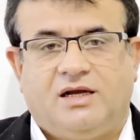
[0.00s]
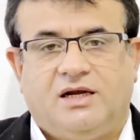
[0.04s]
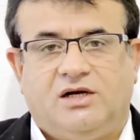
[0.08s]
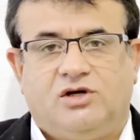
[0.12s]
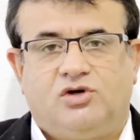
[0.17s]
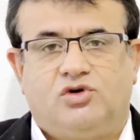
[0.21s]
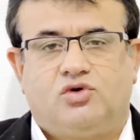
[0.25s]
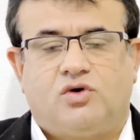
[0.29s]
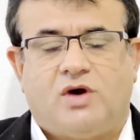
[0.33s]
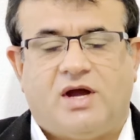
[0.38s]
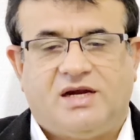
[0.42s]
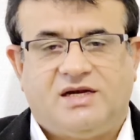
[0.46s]

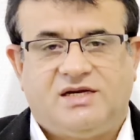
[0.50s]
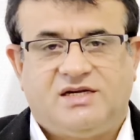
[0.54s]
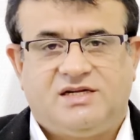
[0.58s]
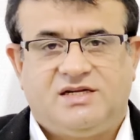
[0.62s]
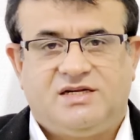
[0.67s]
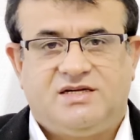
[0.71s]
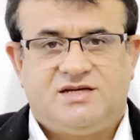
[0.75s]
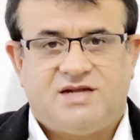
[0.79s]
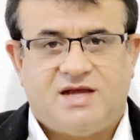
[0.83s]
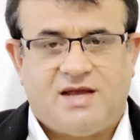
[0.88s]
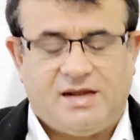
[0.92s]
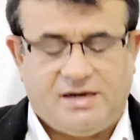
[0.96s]
in
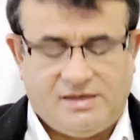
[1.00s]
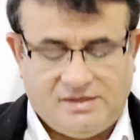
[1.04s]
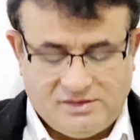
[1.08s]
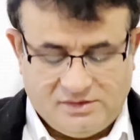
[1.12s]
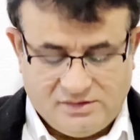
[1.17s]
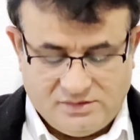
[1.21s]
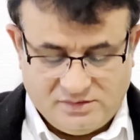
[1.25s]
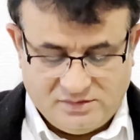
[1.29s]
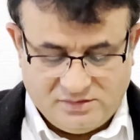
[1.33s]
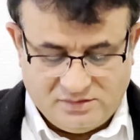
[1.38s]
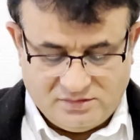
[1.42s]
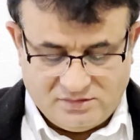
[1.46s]
2010,
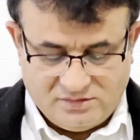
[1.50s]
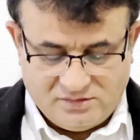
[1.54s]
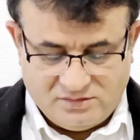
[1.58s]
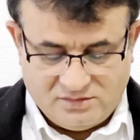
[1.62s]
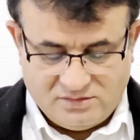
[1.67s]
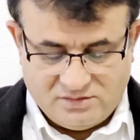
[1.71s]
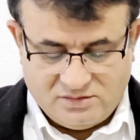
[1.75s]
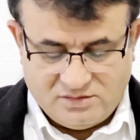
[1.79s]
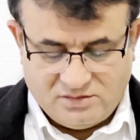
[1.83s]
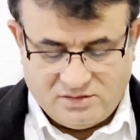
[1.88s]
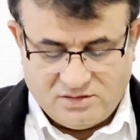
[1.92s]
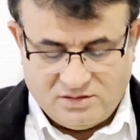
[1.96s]

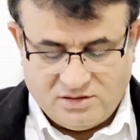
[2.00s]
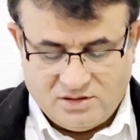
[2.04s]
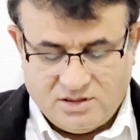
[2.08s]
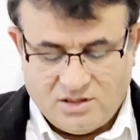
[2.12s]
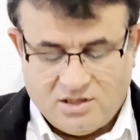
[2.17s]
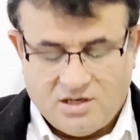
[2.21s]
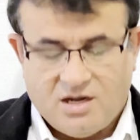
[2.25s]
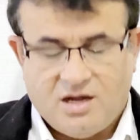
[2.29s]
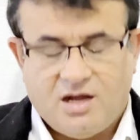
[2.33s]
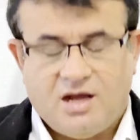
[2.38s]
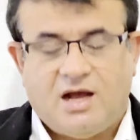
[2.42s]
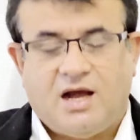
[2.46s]

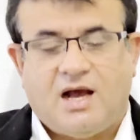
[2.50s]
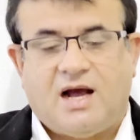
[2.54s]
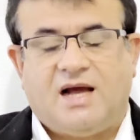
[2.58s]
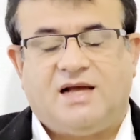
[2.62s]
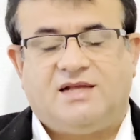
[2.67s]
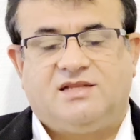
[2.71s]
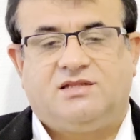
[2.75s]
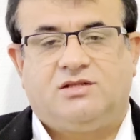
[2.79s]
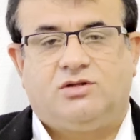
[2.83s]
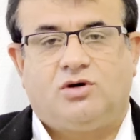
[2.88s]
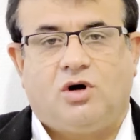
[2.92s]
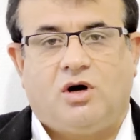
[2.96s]

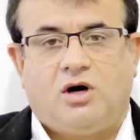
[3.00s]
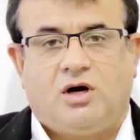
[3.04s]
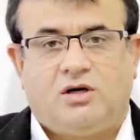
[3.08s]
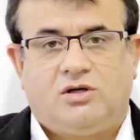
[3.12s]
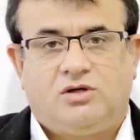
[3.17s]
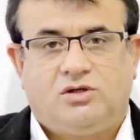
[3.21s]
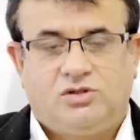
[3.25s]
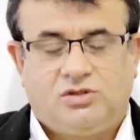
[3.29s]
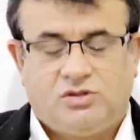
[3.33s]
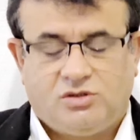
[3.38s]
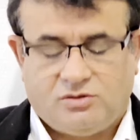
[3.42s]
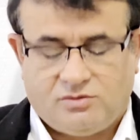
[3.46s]
I
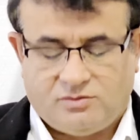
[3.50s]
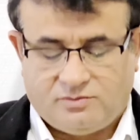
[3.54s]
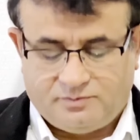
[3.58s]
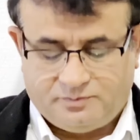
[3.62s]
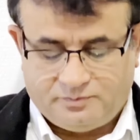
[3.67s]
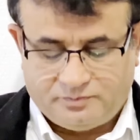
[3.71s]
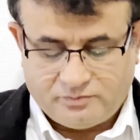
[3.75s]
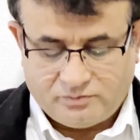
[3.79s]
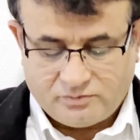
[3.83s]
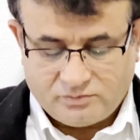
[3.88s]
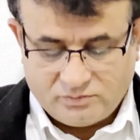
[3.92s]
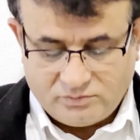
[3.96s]
thought
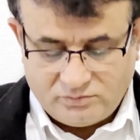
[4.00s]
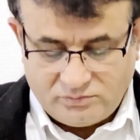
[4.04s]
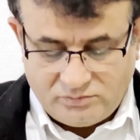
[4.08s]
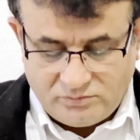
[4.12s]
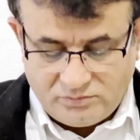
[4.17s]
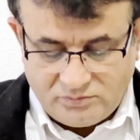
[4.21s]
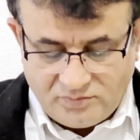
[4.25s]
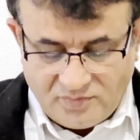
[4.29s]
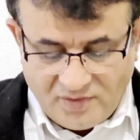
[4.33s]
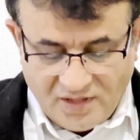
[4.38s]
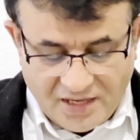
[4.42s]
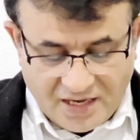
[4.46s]

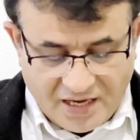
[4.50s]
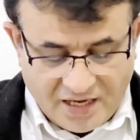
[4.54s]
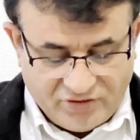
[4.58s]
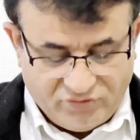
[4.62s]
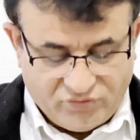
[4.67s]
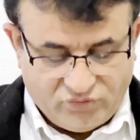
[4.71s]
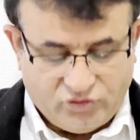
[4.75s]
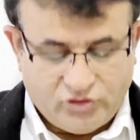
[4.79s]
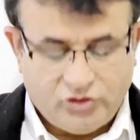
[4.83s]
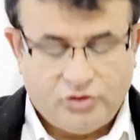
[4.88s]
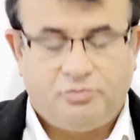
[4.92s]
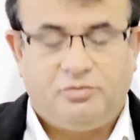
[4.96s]
I
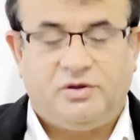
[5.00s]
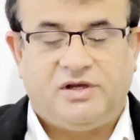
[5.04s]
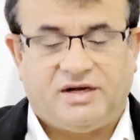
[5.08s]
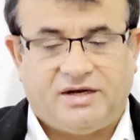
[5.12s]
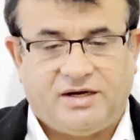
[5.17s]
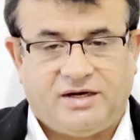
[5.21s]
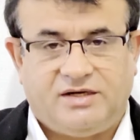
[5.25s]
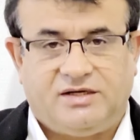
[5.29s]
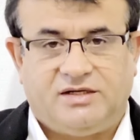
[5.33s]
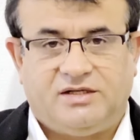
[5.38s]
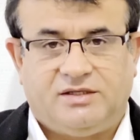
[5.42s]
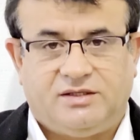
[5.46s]
would be
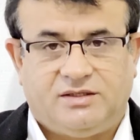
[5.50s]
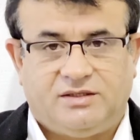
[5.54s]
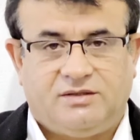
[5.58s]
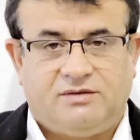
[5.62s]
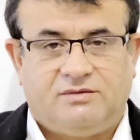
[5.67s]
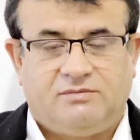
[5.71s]
ready,